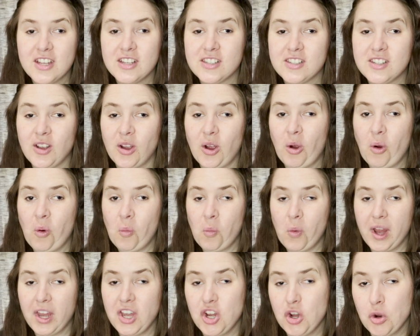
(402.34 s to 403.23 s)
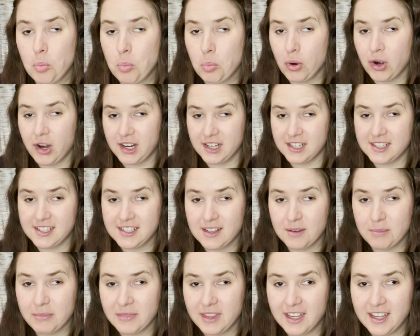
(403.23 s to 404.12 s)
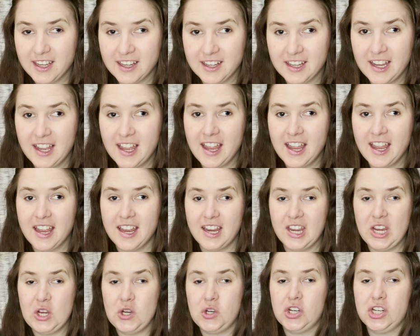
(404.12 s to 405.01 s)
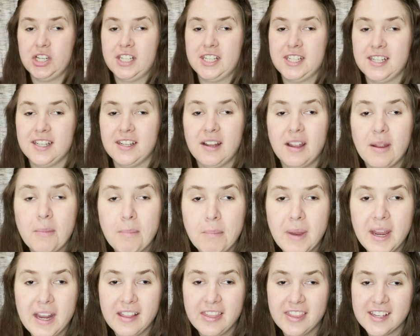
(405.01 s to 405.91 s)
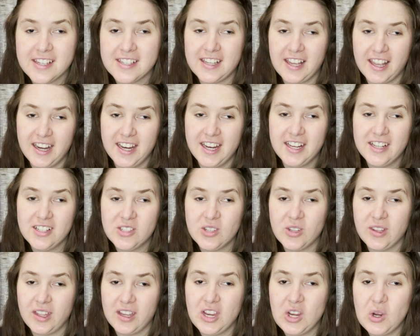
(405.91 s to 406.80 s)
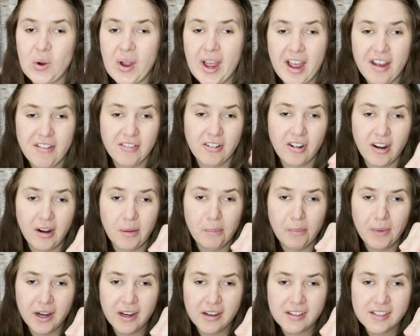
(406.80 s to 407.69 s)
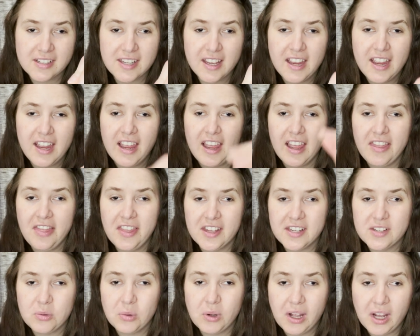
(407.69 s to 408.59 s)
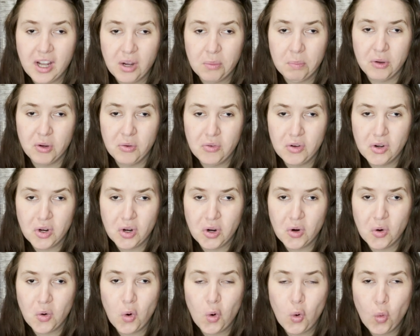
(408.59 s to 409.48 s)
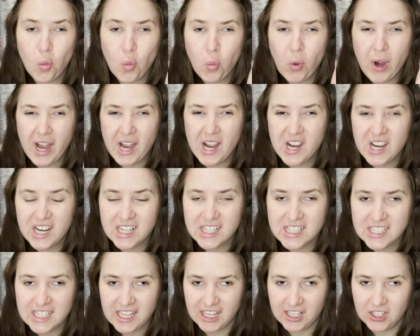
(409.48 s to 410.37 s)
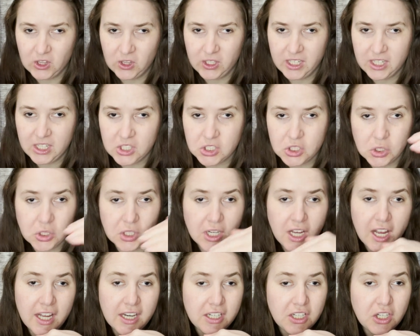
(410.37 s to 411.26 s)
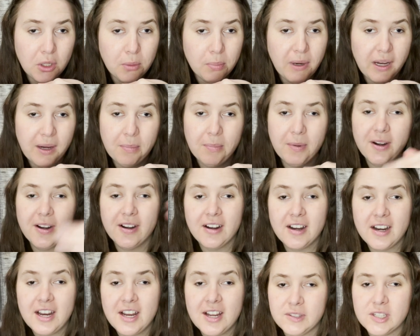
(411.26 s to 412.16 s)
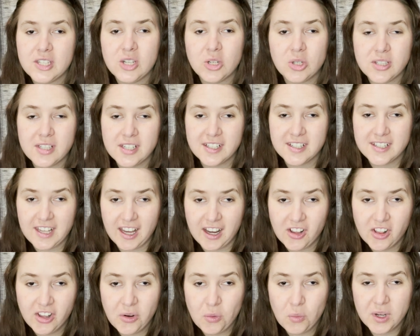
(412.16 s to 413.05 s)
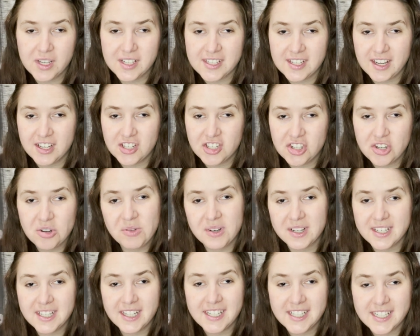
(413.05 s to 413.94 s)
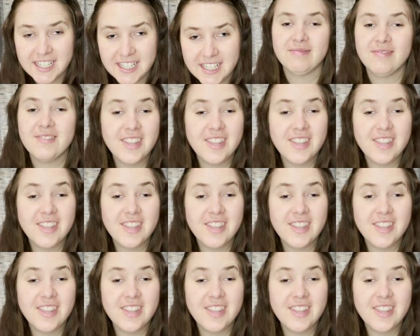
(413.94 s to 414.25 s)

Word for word: So when you print something, you just make the setting so that you have crop marks, and this will help you know where exactly to cut your paper so it's exactly what size you intended.